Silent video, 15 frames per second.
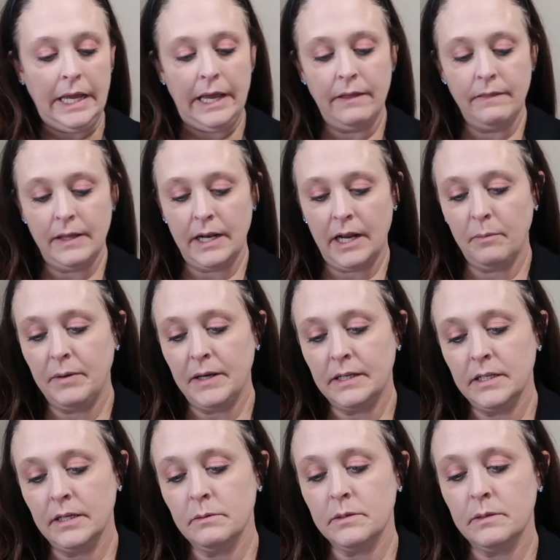And then I
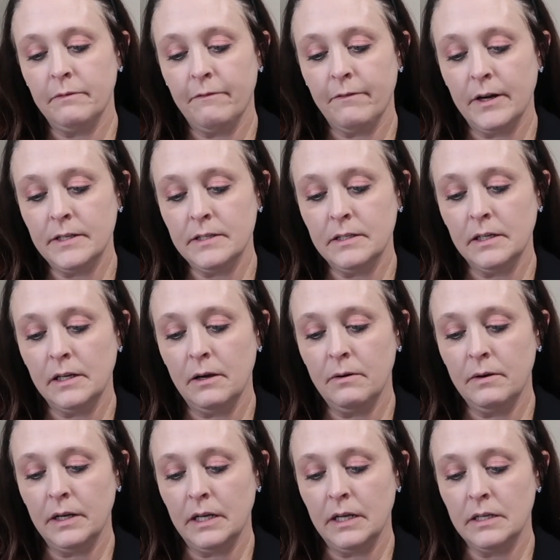picked up some Frosted
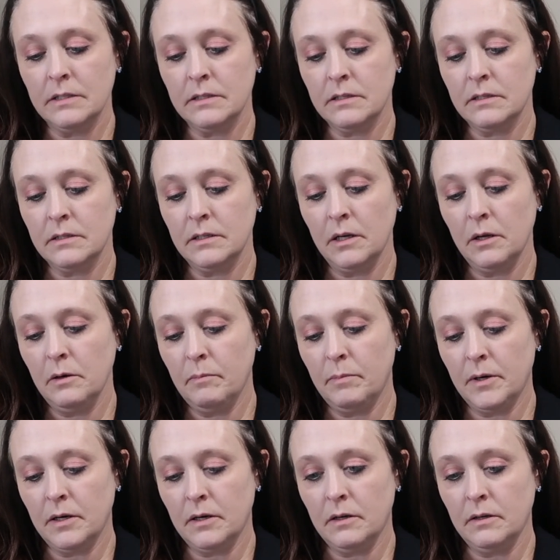Coconut
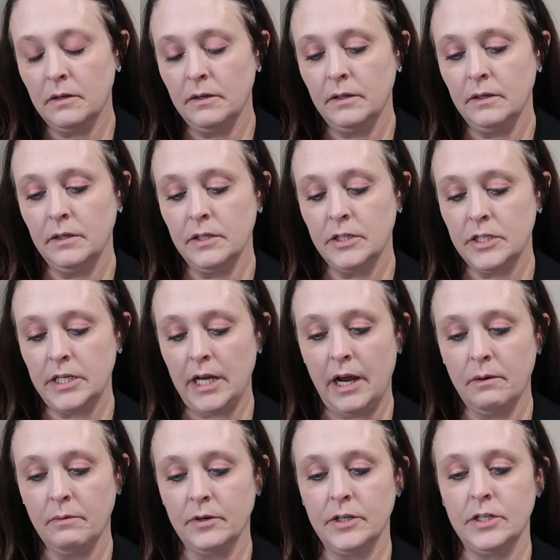Snowball
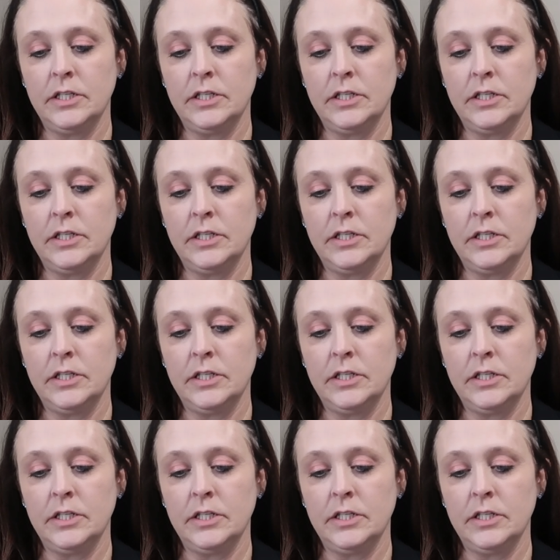Shower